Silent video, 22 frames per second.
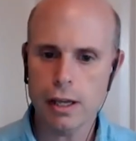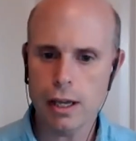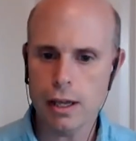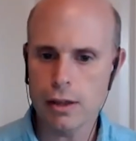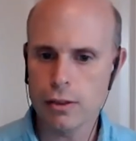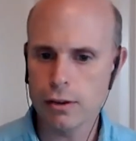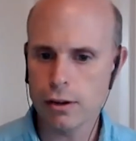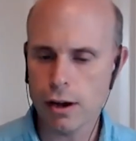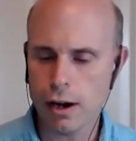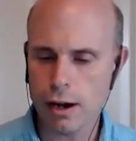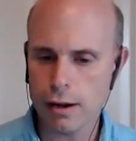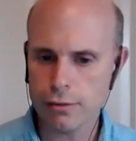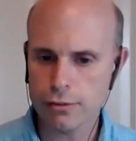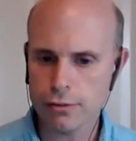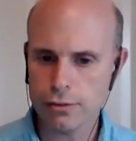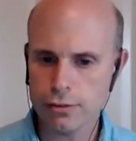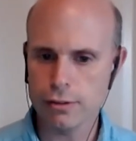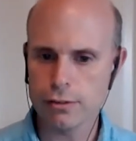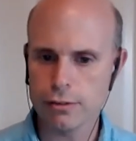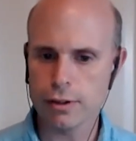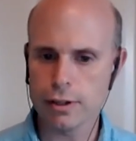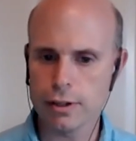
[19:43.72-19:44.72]
in the
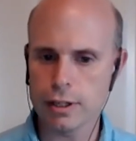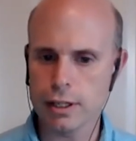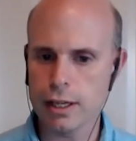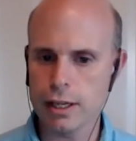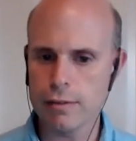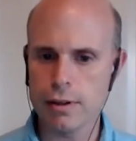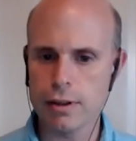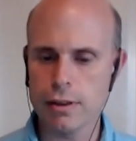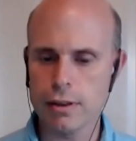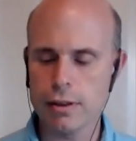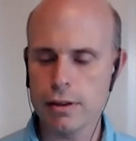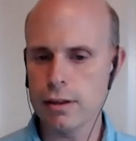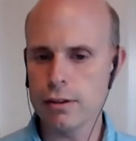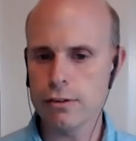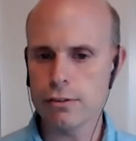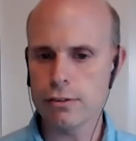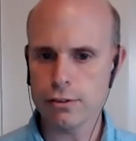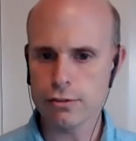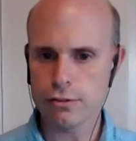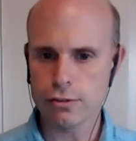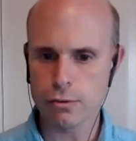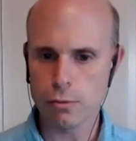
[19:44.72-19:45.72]
offseason, given these
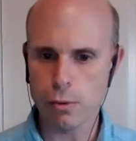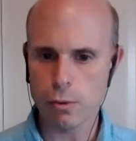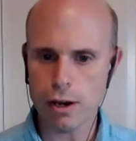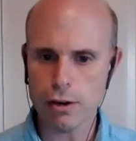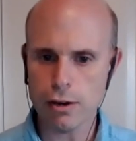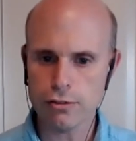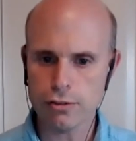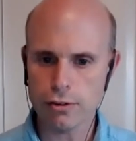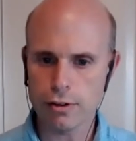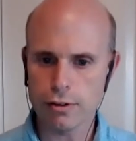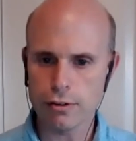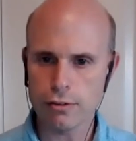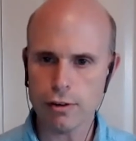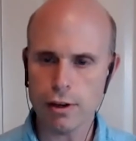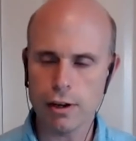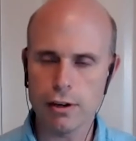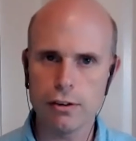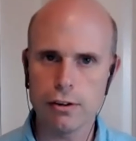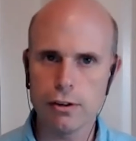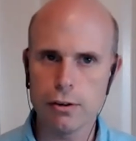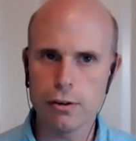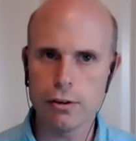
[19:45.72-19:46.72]
situations?
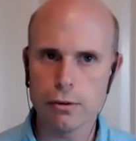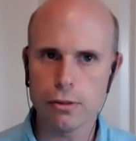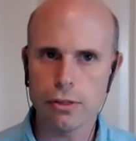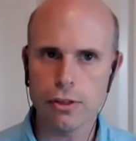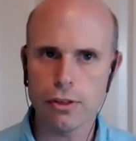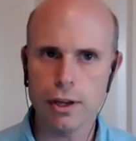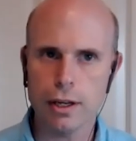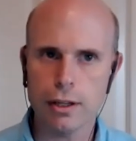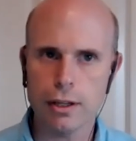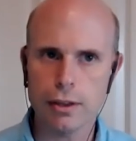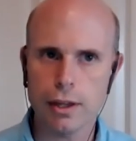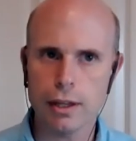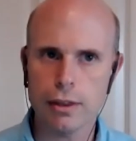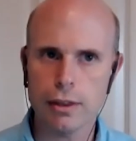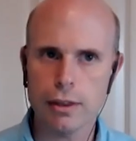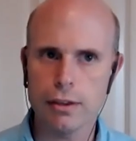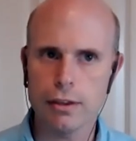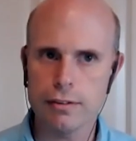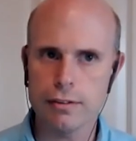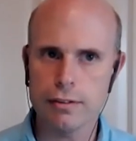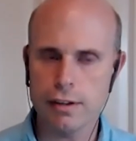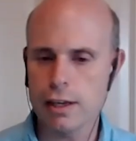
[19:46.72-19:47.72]
And do you think that
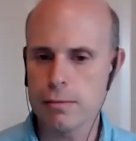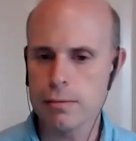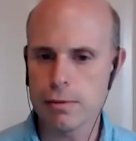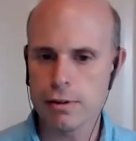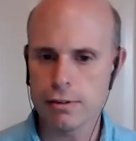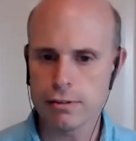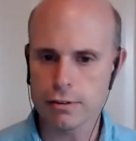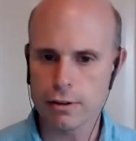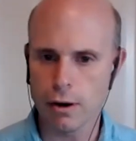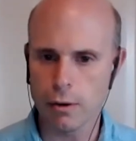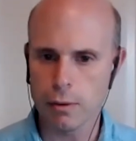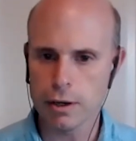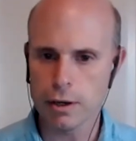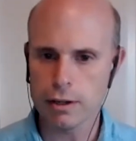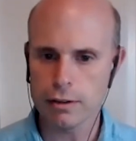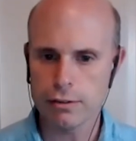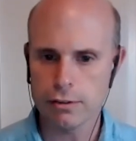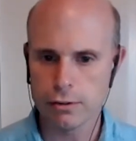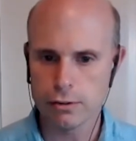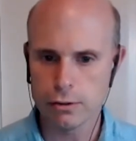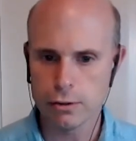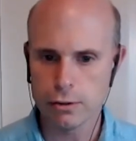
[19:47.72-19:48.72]
the team is going
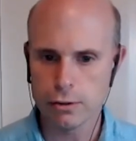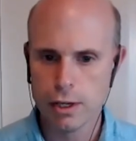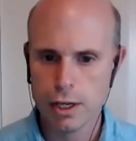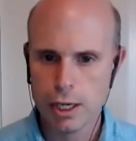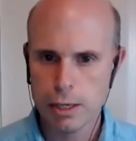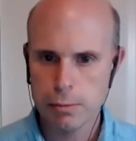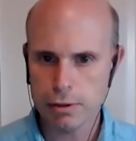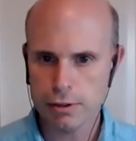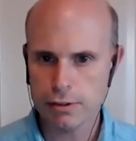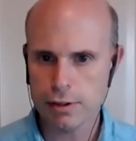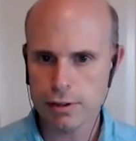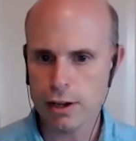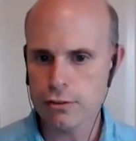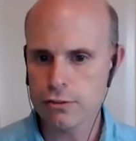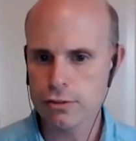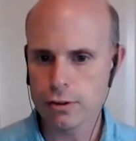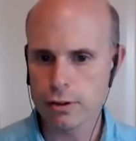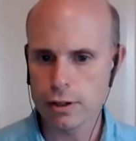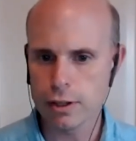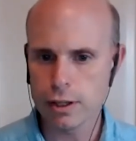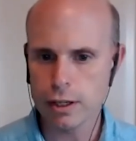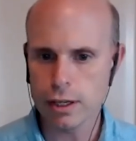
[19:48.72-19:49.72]
to
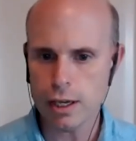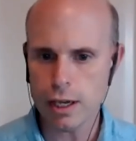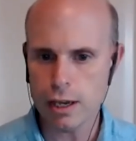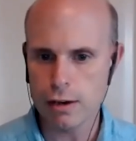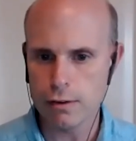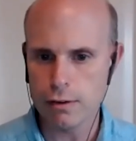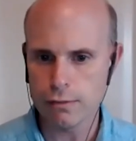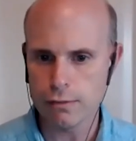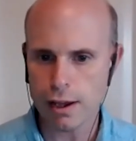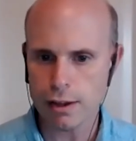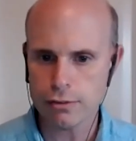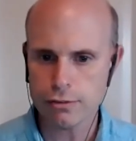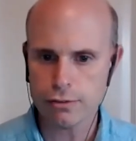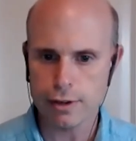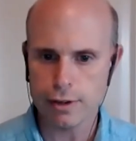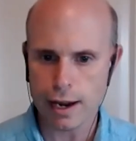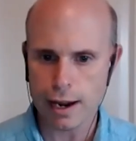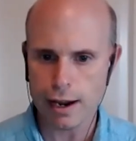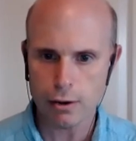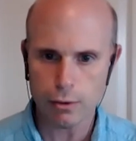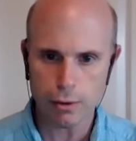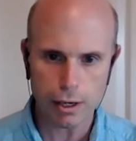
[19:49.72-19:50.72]
potentially invest
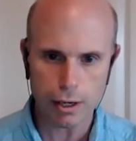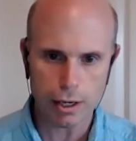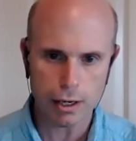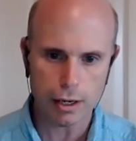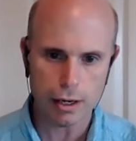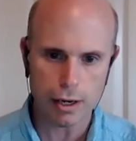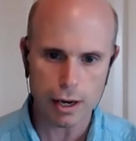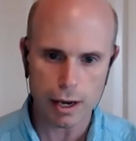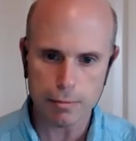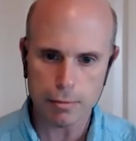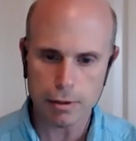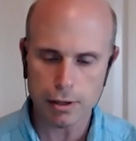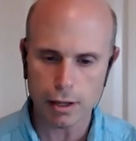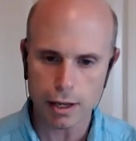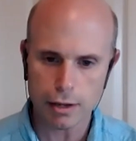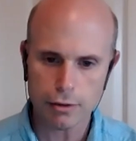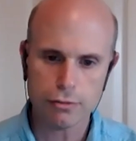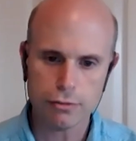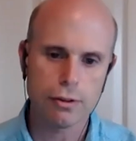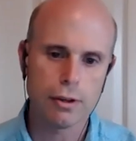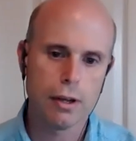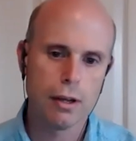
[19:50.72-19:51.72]
now in an M L
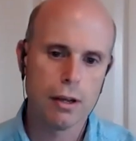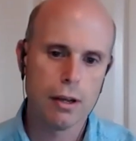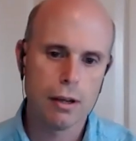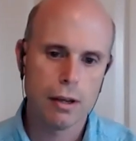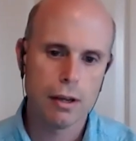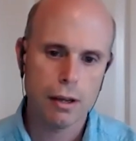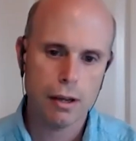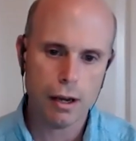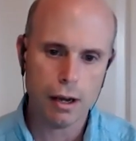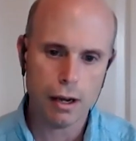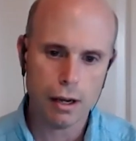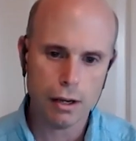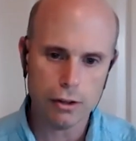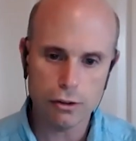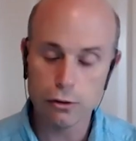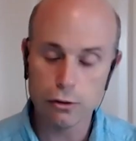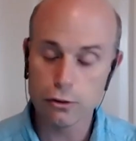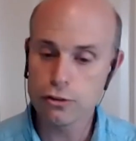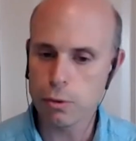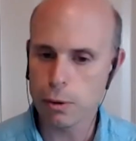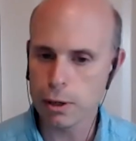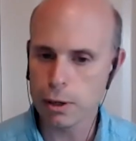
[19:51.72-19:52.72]
S uh,
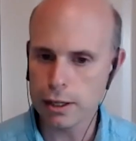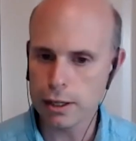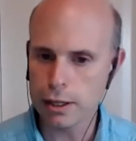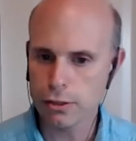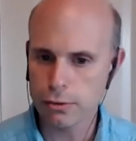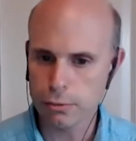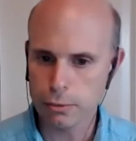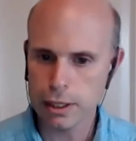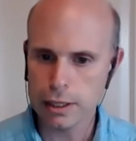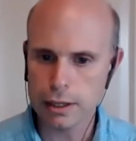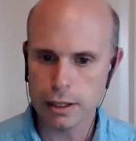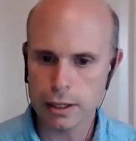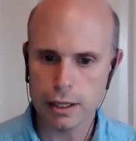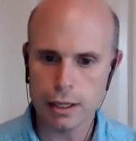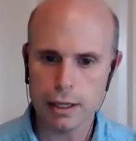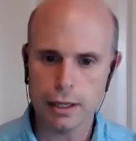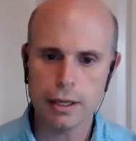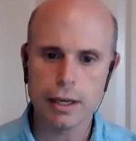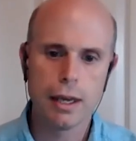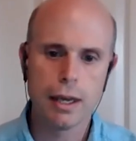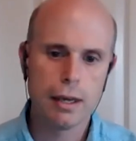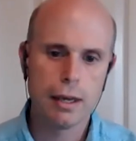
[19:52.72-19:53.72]
U twenty-three
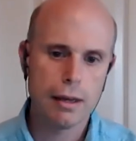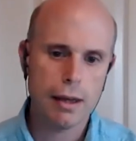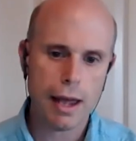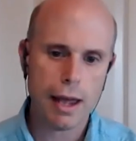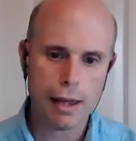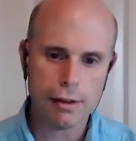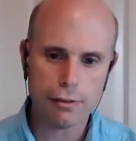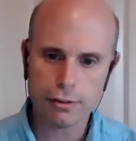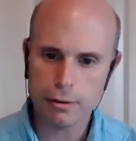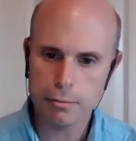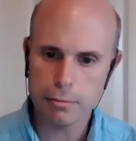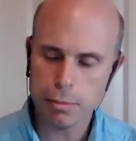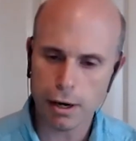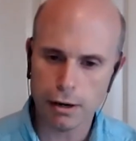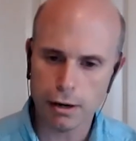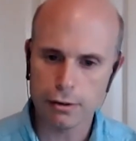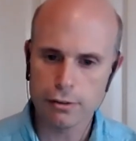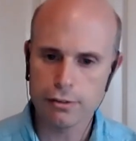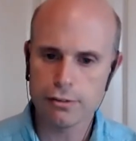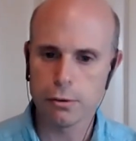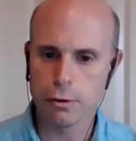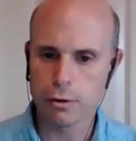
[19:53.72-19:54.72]
league as
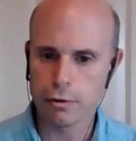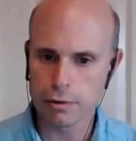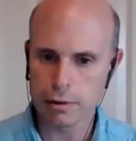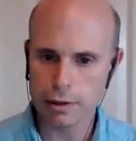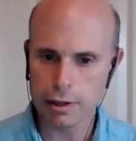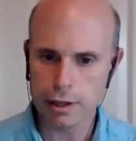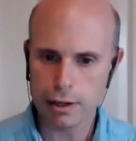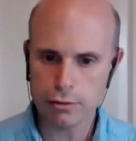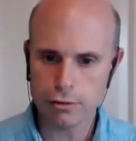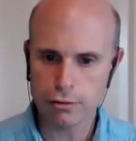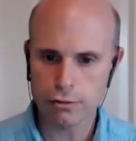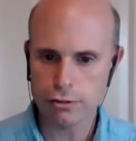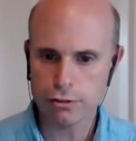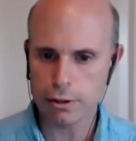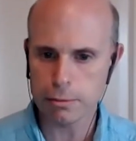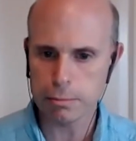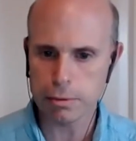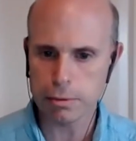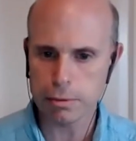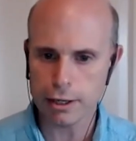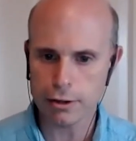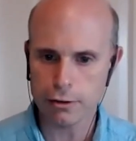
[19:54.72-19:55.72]
compared to a
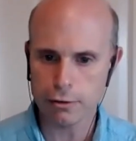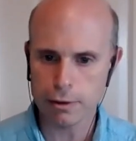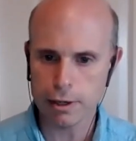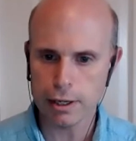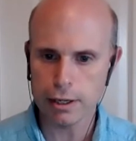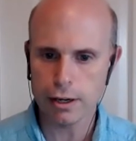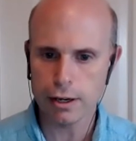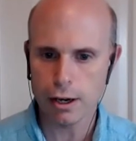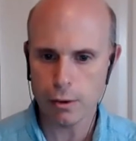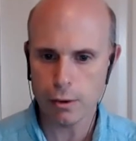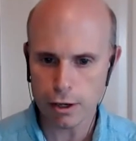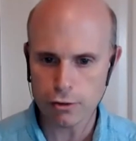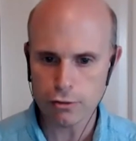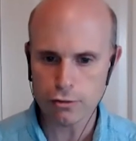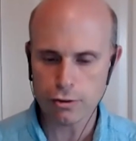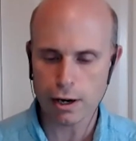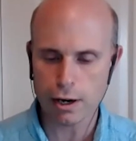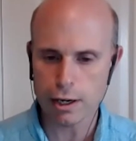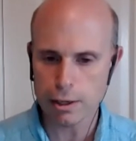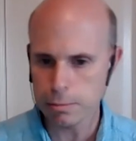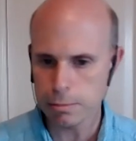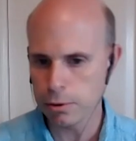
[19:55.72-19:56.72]
relationship like Reno and
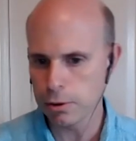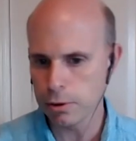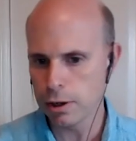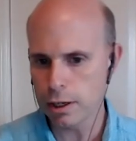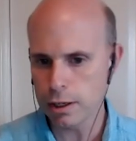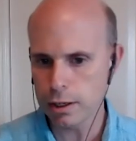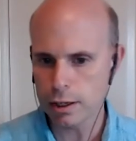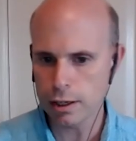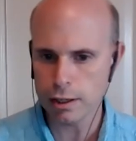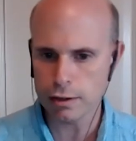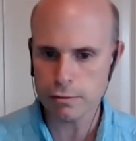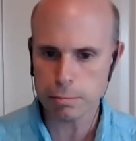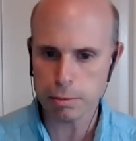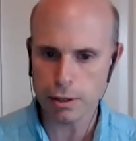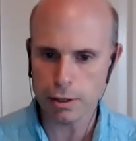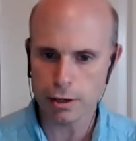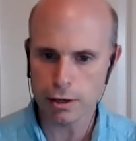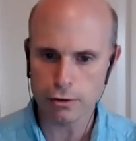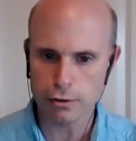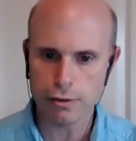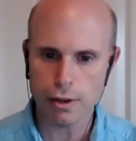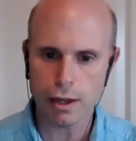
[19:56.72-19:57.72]
try to put its
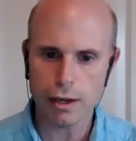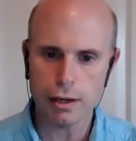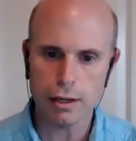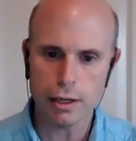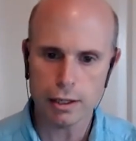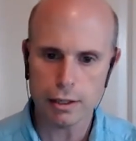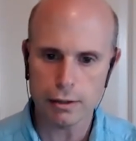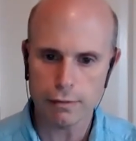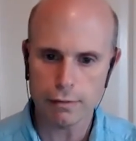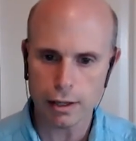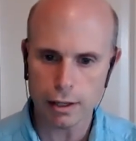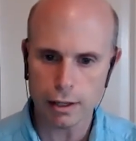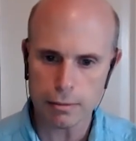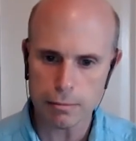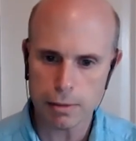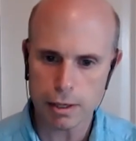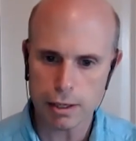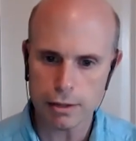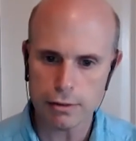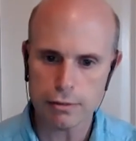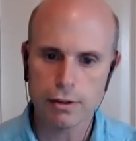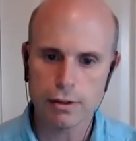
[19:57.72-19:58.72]
players that need
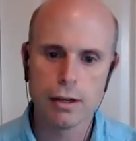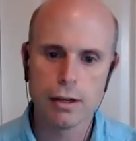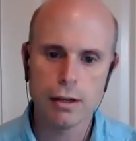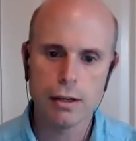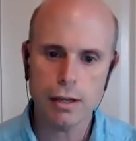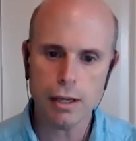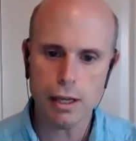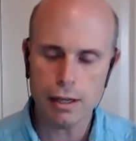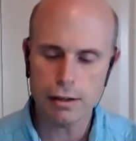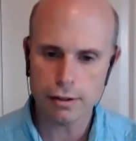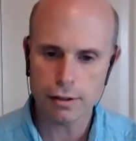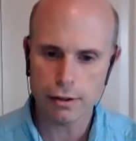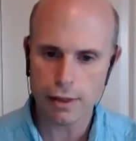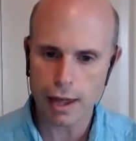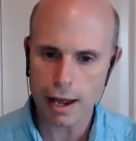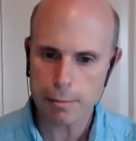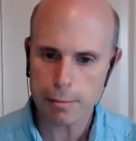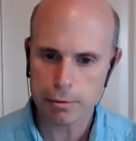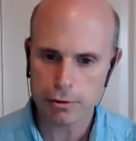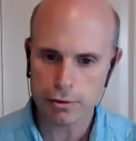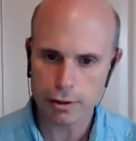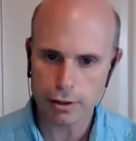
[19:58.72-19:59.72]
development into
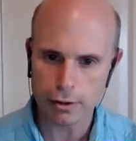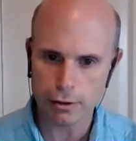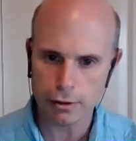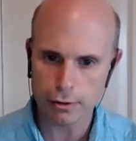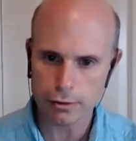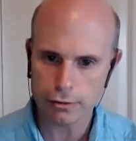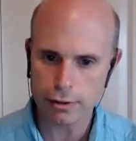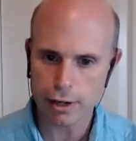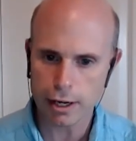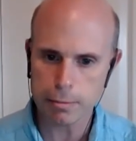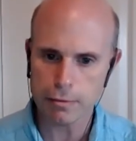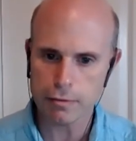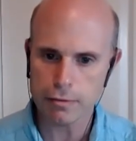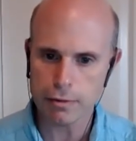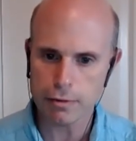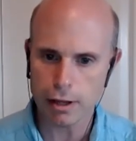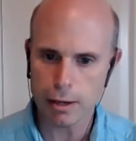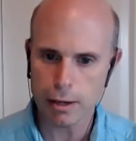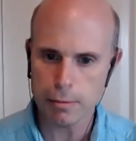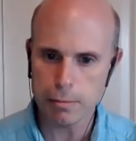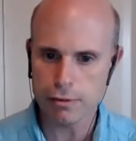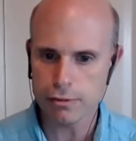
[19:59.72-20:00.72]
that particular type of
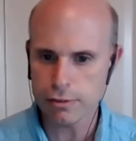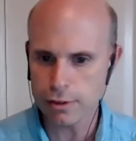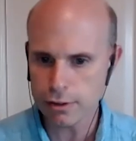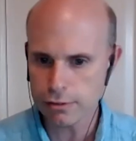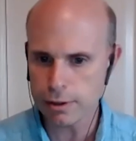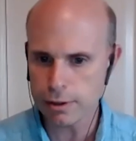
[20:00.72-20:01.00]
club. Is this